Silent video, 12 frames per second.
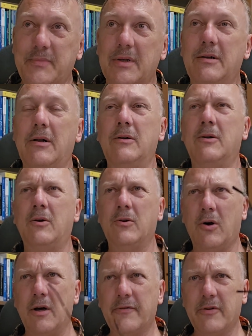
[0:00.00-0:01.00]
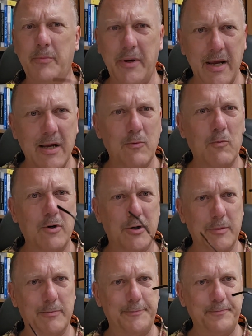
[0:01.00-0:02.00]
a, a lot of the pagan
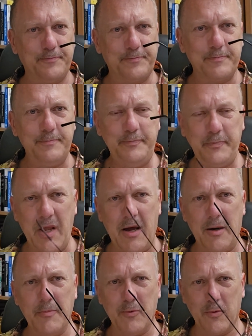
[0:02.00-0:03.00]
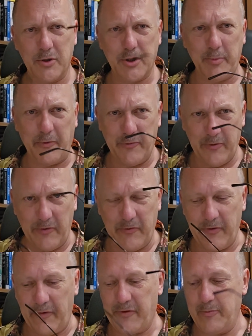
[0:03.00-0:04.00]
worship, um, the worship of, of,
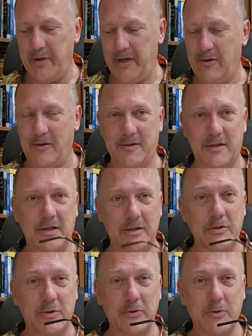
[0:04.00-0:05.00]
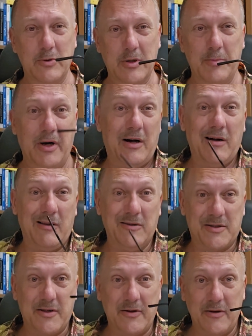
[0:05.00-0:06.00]
of, the Baals into the
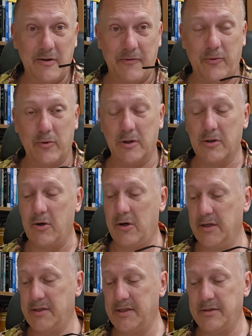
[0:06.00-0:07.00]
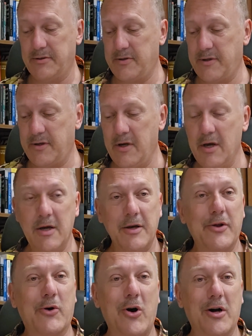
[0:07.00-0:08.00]
Baals, the, the foreign gods, into the,
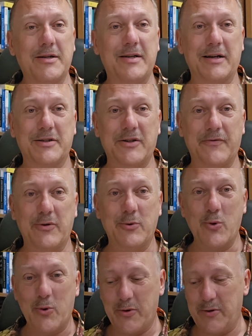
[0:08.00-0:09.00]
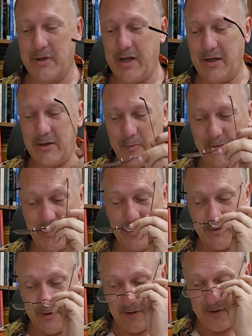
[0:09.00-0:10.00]
the context of the northern kingdom of
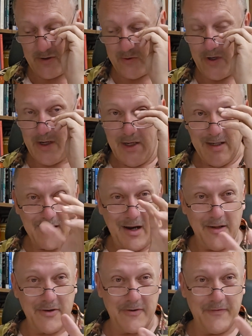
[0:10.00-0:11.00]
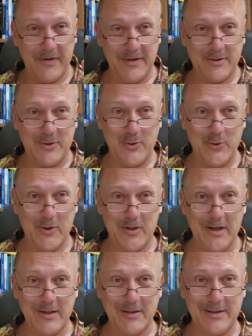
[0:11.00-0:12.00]
Israel. And so neither of these two are
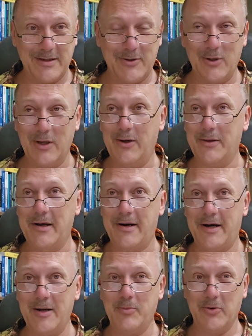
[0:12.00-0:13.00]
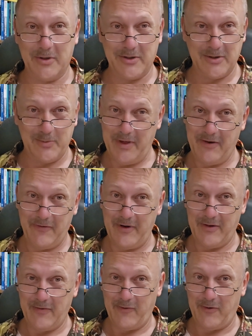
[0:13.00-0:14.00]
necessarily on the high books as being
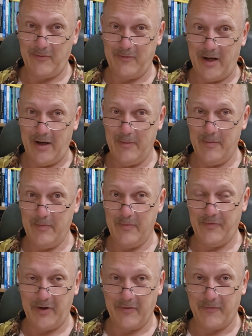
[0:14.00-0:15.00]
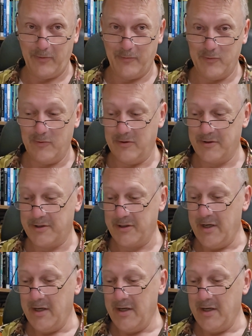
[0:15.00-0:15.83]
faithful, um, faithful rulers.